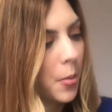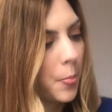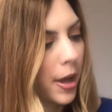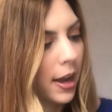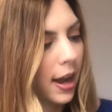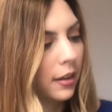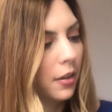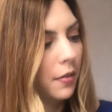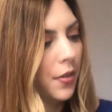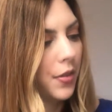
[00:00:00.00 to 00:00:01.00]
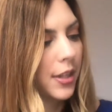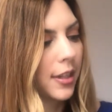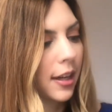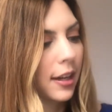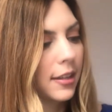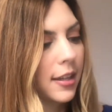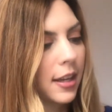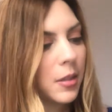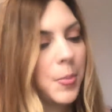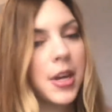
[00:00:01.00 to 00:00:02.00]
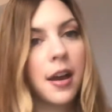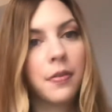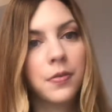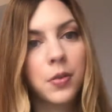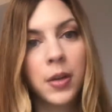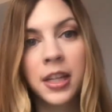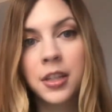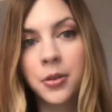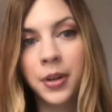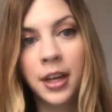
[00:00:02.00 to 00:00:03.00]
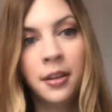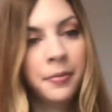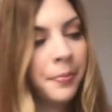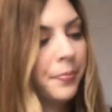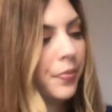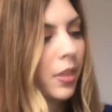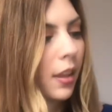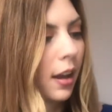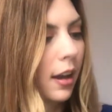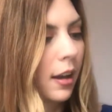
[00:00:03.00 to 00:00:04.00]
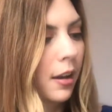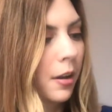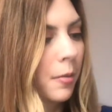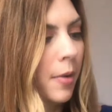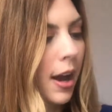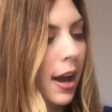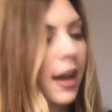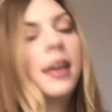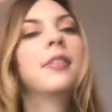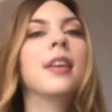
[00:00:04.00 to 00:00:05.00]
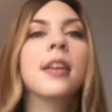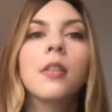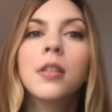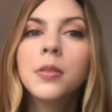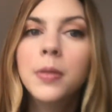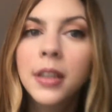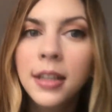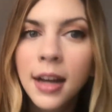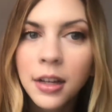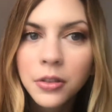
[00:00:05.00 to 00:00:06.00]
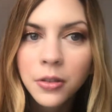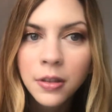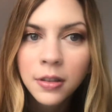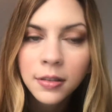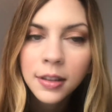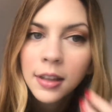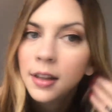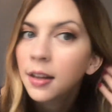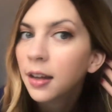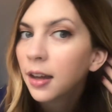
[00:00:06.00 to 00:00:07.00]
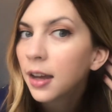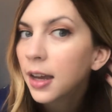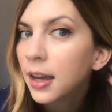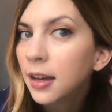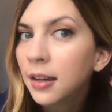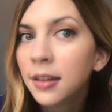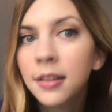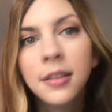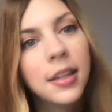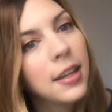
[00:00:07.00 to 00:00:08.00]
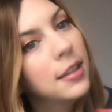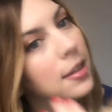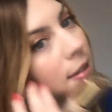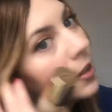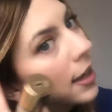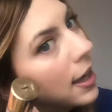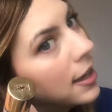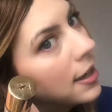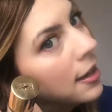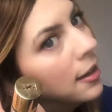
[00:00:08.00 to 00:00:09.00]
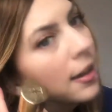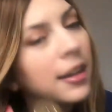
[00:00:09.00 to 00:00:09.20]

But I love that this has SPF 22 in it. I think it looks really natural, and it isn't cakey.